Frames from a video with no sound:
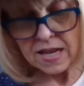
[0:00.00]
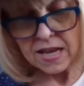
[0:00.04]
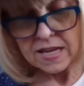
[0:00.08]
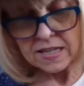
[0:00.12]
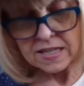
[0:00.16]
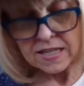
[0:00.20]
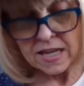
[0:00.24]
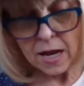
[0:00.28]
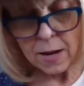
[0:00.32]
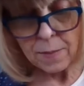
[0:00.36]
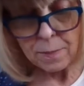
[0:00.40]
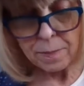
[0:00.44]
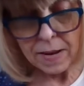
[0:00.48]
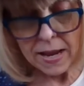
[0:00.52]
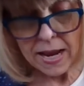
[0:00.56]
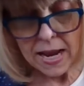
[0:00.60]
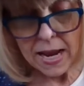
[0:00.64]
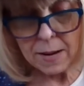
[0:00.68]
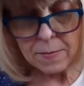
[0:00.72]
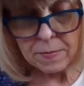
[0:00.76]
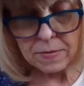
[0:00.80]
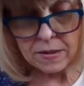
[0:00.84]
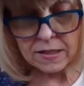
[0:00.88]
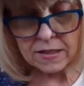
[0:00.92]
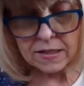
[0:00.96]
Now,
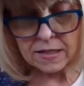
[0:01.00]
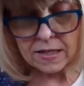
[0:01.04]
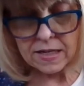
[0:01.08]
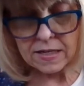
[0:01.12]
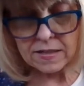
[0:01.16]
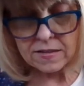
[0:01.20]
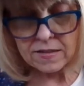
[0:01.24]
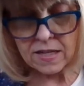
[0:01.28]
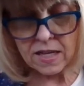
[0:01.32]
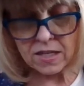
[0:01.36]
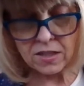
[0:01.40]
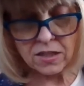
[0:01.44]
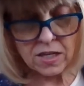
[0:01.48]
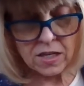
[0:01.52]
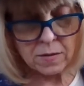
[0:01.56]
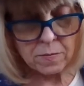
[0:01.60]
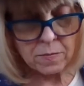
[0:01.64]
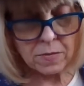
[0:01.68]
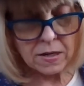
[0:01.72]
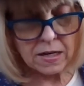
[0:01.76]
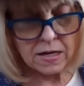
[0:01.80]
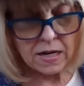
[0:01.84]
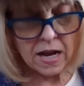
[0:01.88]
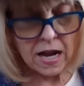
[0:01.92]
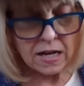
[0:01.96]
Pamela eats nothing
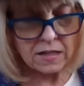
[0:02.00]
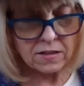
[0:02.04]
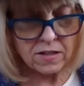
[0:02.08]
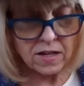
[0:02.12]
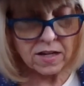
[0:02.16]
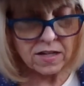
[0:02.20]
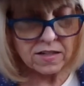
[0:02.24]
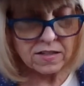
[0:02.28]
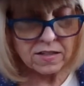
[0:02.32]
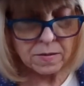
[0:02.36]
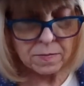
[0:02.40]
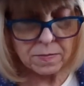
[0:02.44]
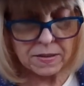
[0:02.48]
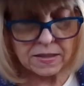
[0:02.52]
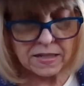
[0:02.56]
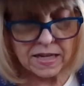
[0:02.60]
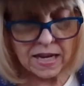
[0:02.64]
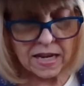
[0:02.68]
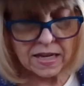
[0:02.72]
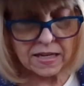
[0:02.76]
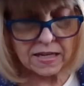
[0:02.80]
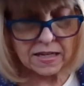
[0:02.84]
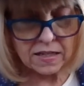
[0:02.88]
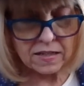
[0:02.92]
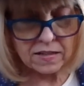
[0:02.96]
but hot dogs and
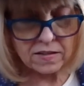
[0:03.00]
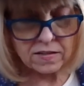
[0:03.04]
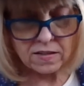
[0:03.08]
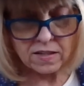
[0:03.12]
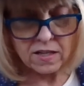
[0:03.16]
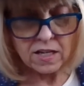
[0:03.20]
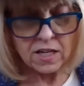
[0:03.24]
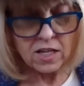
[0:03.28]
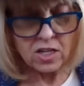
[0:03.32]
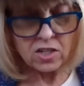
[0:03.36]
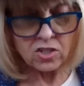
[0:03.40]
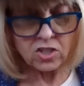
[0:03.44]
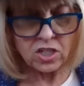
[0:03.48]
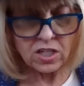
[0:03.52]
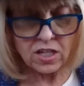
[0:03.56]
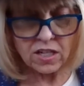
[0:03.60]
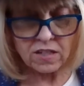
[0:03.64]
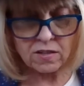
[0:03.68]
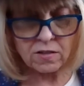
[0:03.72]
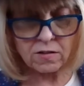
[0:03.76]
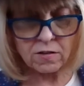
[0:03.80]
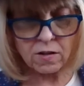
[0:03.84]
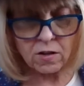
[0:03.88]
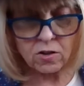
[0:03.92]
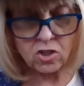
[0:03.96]
bananas. She does
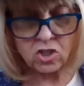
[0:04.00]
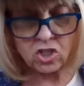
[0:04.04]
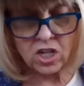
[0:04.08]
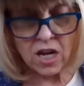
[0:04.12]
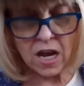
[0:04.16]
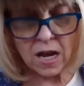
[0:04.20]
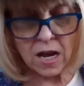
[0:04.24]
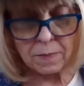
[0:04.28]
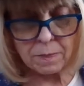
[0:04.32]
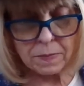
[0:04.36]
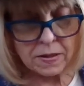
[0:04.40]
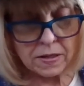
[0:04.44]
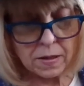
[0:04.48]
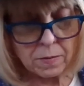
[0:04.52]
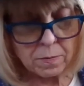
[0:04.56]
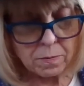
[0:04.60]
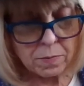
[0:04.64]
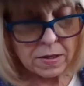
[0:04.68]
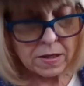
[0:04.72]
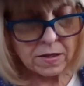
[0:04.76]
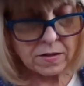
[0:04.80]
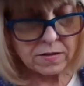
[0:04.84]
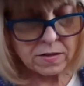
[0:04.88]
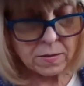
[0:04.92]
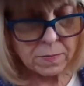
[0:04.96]
her own shopping and
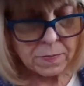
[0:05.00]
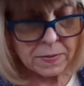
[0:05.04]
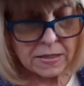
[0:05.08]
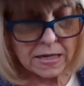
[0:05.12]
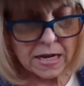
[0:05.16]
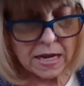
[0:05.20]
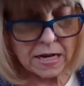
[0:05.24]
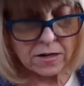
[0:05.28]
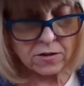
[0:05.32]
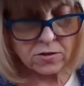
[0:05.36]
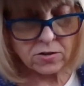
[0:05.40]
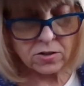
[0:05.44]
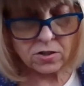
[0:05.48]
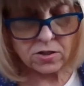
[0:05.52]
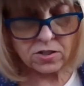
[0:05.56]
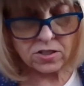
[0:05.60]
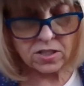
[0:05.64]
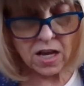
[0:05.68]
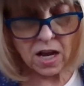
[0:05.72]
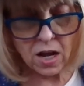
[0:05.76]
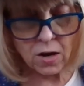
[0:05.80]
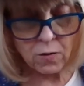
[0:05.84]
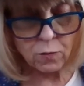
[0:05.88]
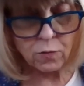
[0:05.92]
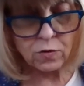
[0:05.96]
peels the bananas
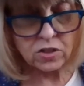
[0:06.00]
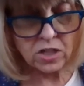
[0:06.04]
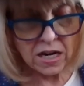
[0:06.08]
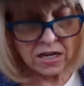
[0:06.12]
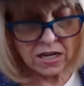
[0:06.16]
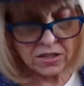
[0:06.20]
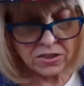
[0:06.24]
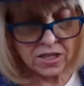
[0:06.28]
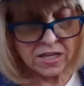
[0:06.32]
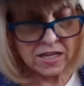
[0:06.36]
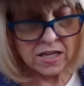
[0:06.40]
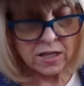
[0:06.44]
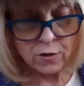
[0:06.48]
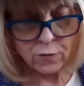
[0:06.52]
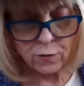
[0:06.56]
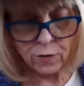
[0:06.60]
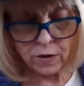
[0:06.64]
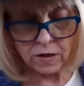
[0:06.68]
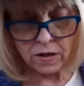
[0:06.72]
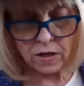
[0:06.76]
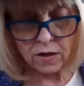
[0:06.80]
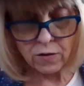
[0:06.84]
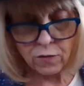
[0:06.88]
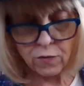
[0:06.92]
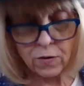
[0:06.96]
herself, which I think is
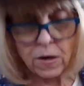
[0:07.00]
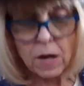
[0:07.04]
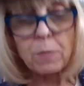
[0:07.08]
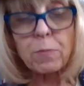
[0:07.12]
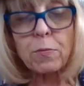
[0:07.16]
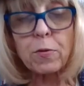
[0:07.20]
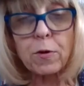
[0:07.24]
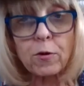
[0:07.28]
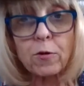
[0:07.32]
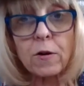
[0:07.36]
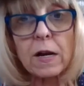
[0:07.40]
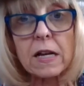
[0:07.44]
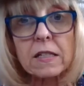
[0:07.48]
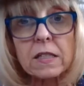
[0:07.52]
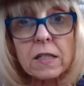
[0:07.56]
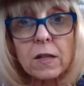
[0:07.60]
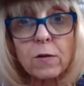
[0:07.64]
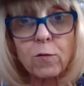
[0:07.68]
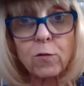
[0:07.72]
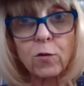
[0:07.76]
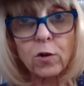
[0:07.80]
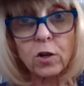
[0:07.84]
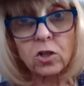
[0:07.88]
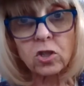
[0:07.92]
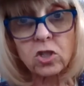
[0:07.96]
very progressive
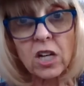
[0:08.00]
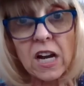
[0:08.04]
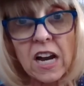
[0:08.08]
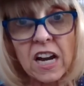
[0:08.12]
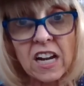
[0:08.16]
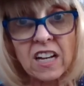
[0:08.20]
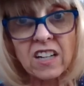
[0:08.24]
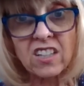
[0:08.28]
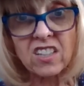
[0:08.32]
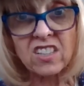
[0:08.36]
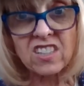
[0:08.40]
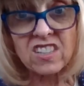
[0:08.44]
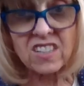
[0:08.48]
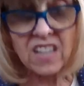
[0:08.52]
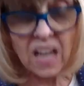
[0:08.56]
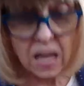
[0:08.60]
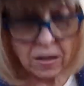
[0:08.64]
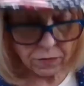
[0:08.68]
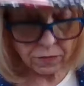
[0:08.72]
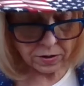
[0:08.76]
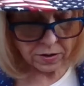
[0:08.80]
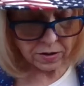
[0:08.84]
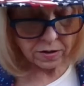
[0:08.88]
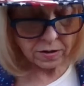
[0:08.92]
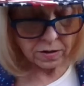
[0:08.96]
for a child of
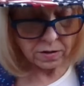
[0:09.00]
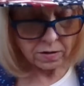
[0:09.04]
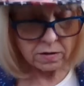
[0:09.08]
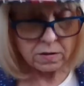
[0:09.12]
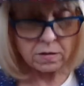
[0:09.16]
7.